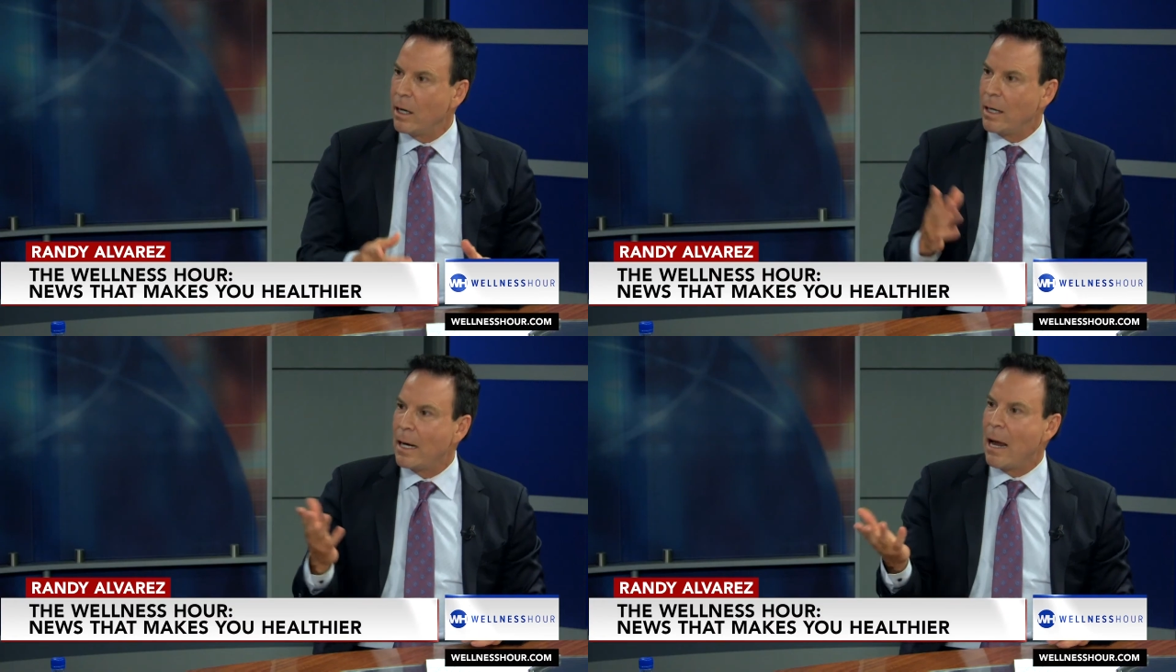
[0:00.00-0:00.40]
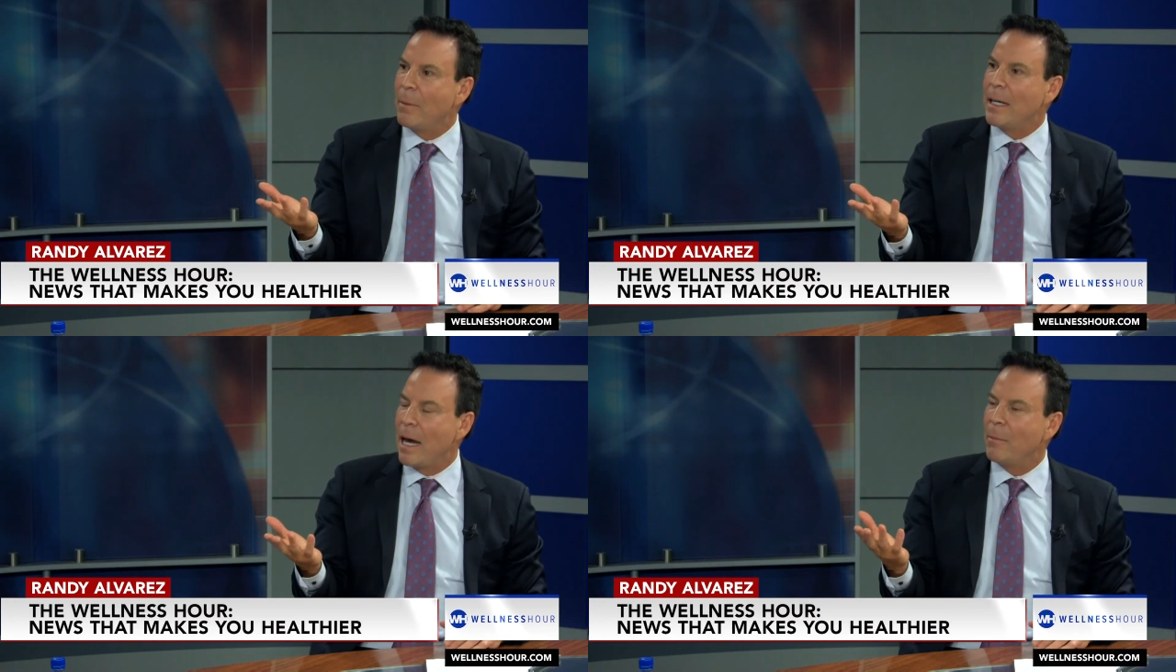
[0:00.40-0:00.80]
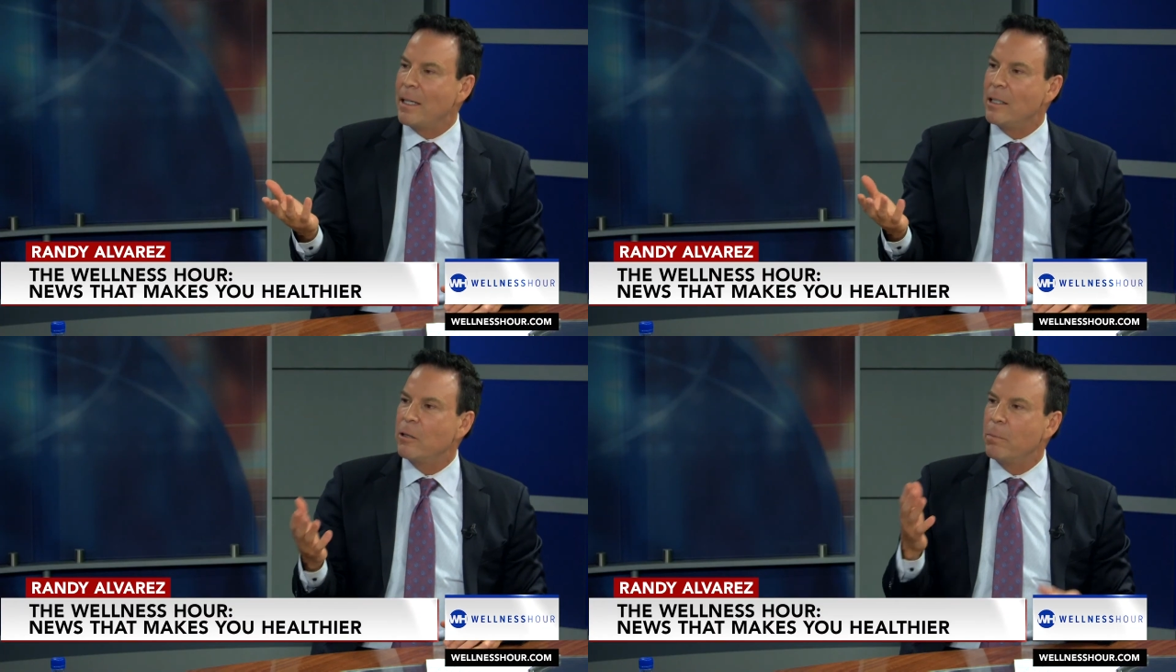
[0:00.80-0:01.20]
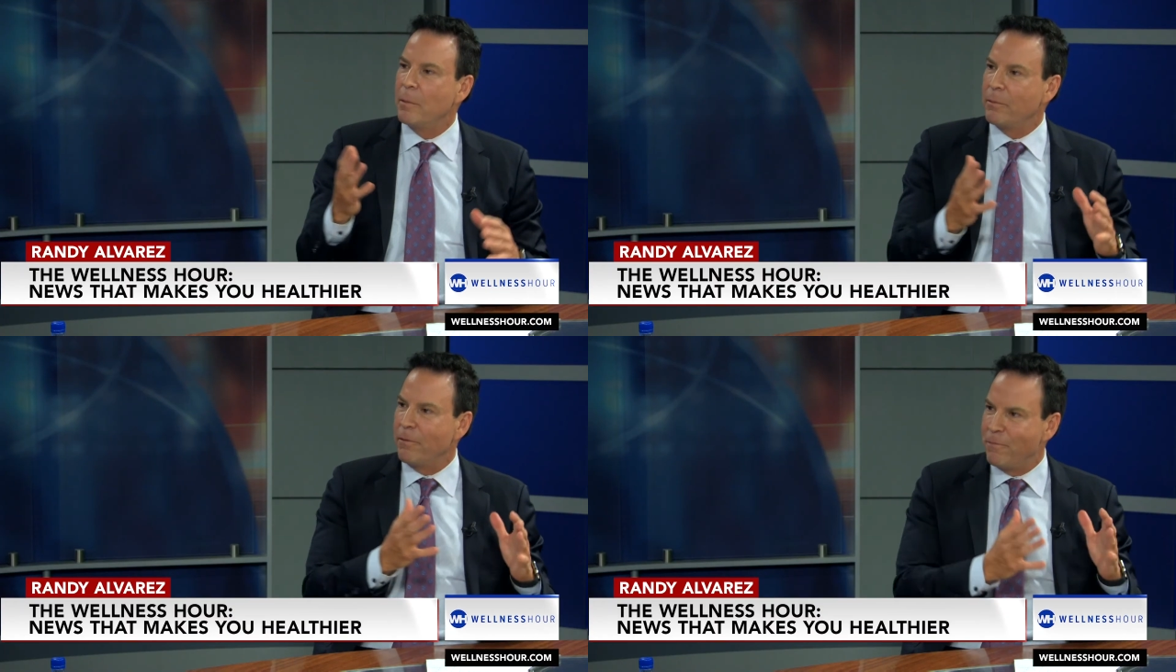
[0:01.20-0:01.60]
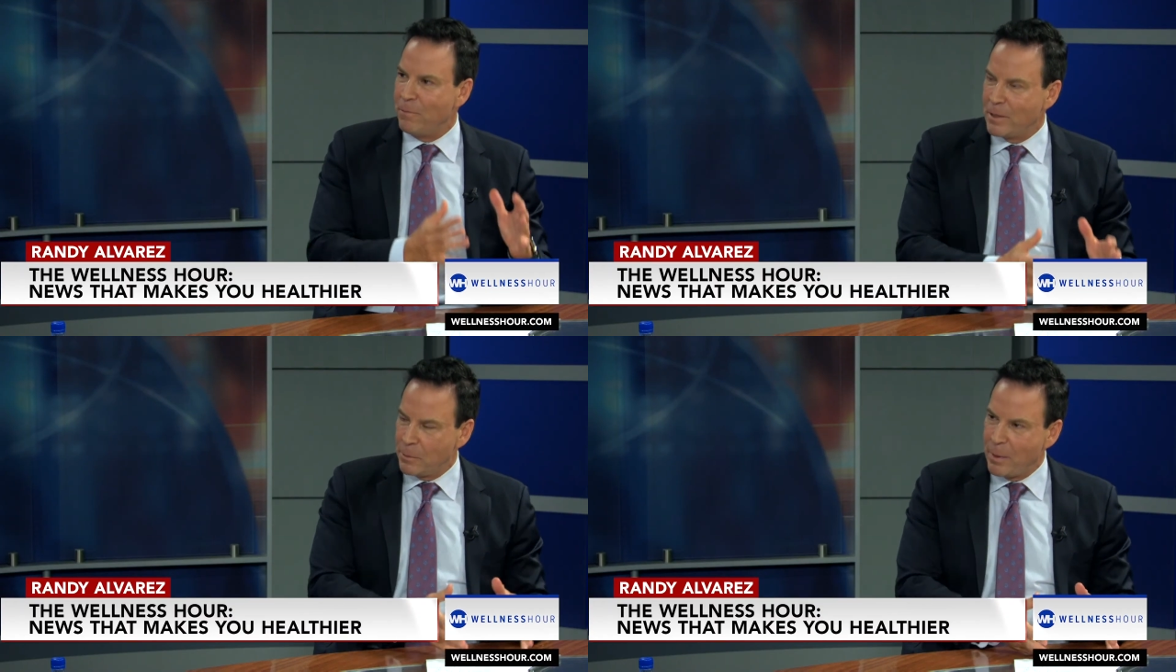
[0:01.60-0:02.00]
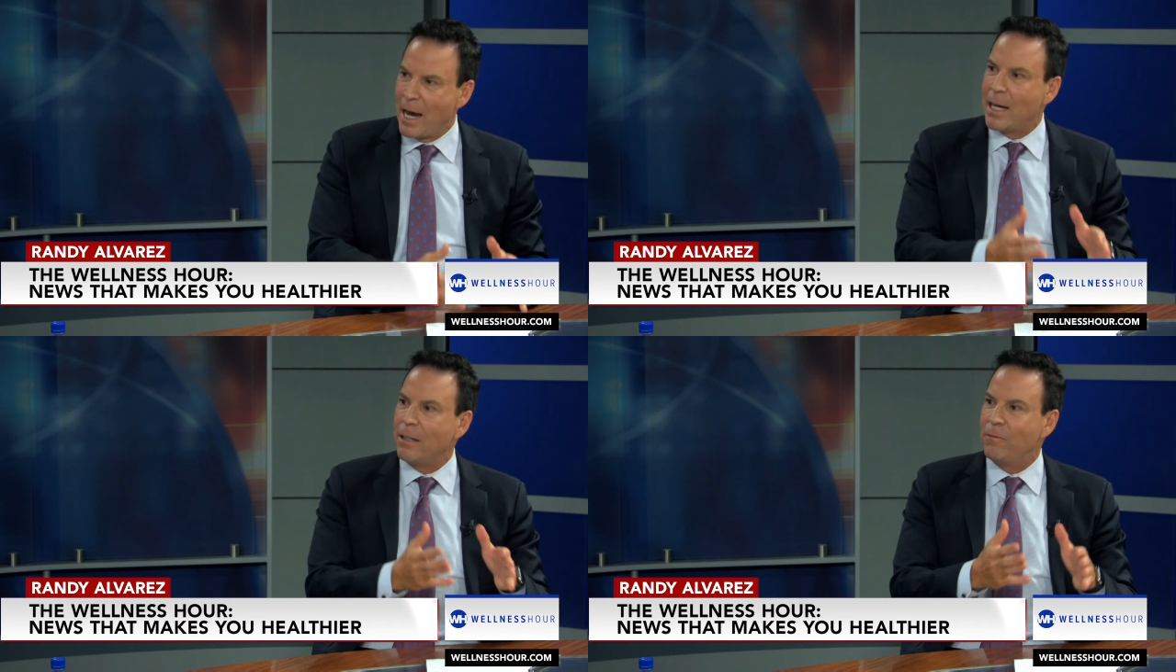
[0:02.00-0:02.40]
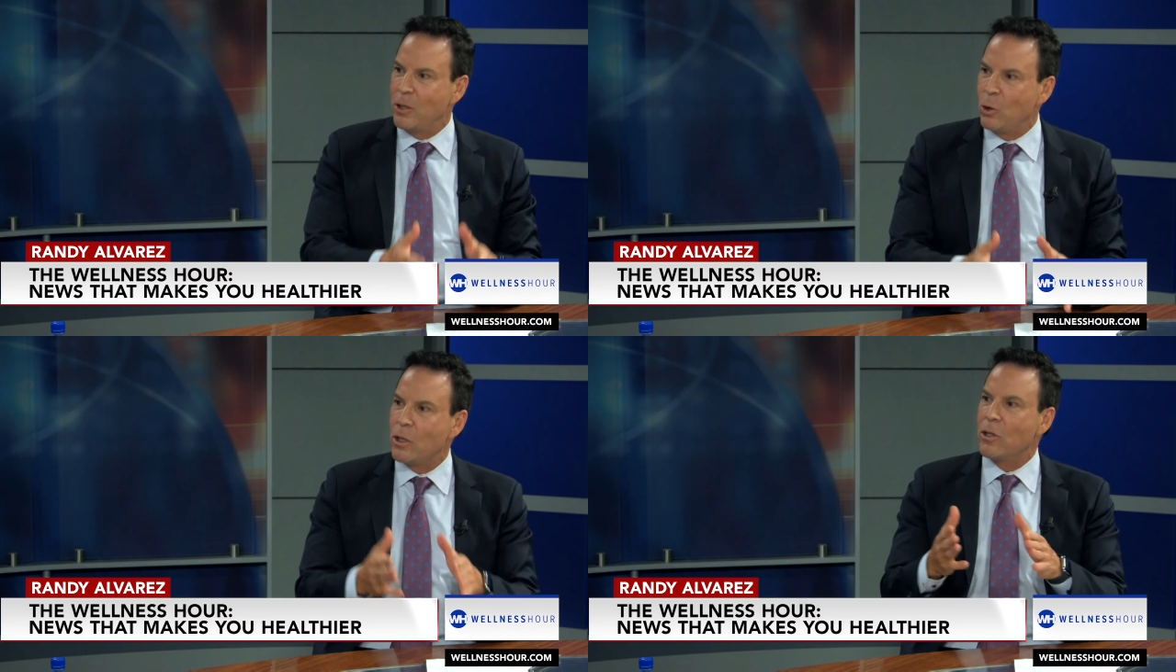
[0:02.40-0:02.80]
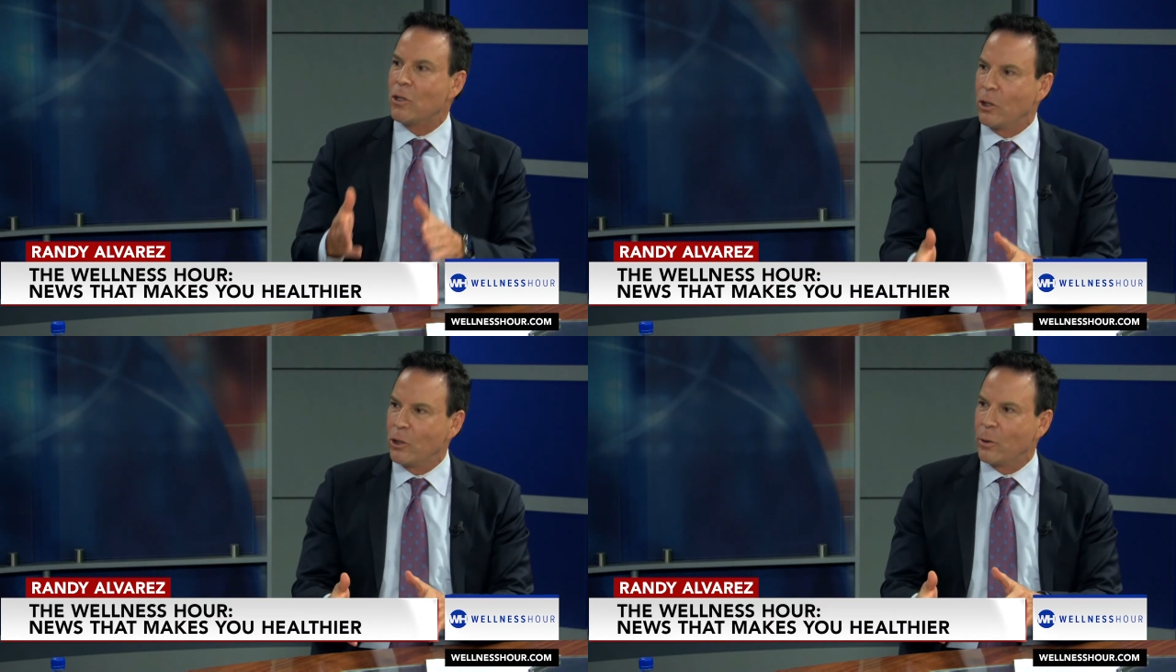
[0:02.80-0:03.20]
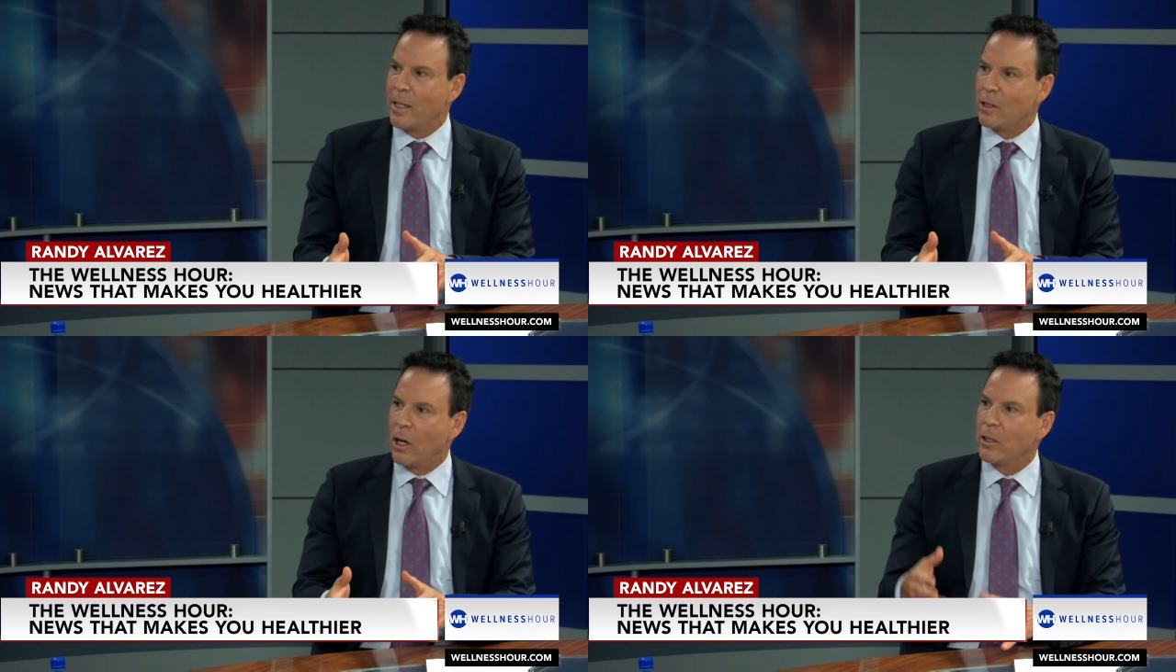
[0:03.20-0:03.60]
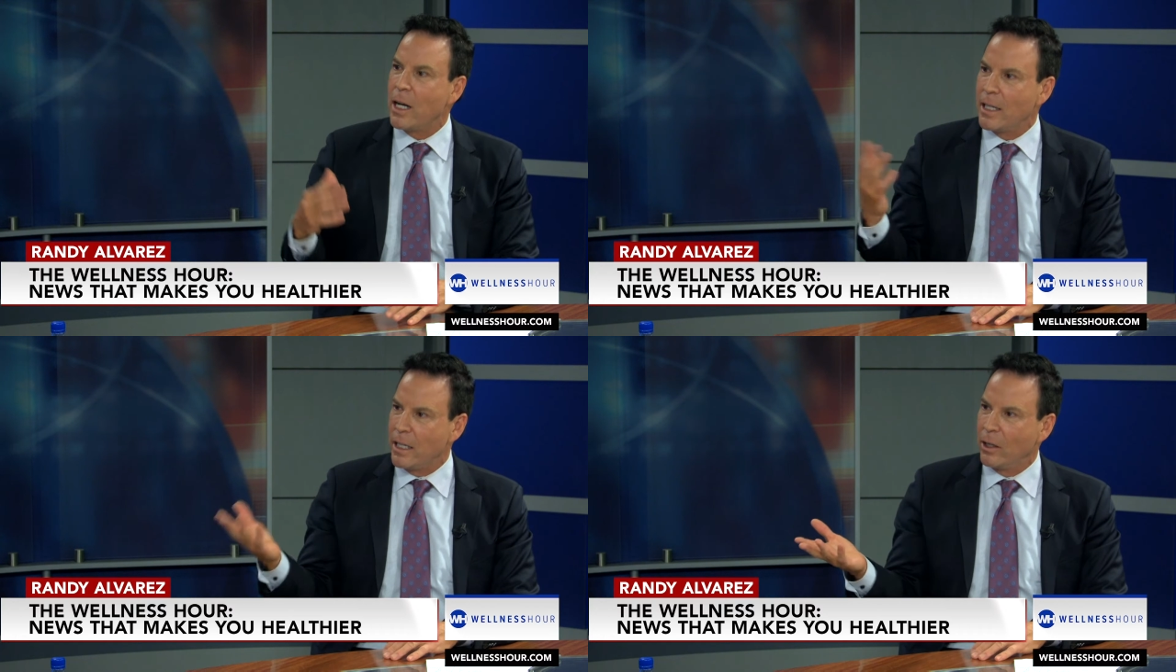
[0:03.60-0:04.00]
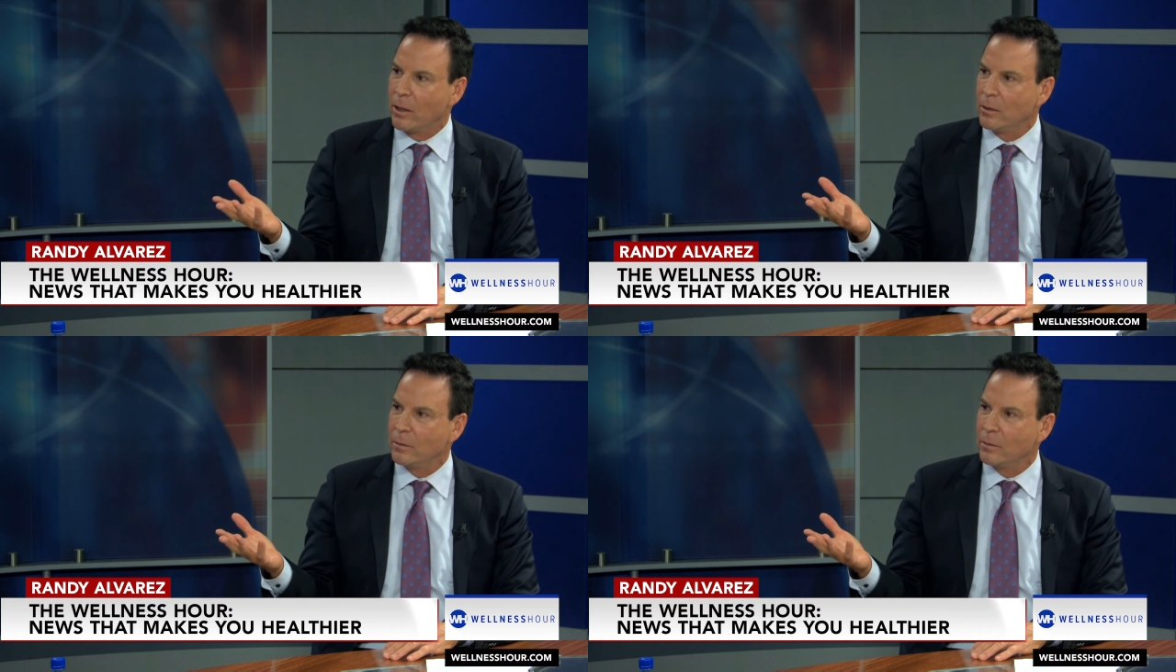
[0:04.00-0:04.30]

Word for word: uh, uh how many how many spine fusion surgeries are done a year?